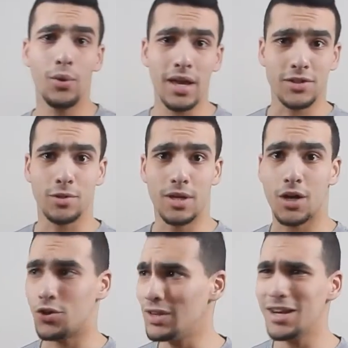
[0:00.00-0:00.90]
the way, Hasan
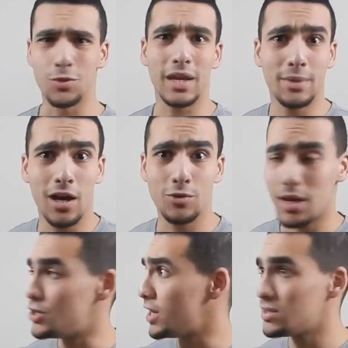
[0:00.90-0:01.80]
Minhaj, are you related to Nicki Minaj by
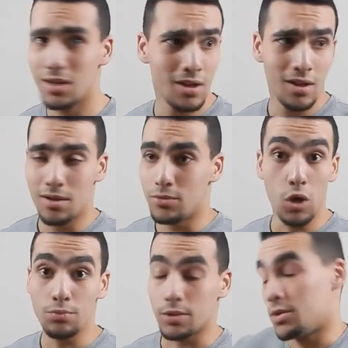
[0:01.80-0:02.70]
any chance?
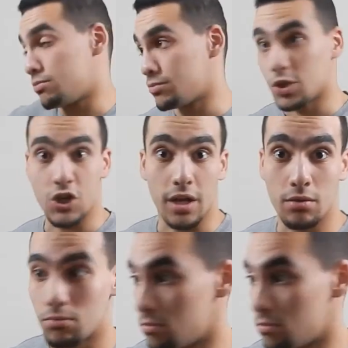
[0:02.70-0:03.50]
No? Just checking.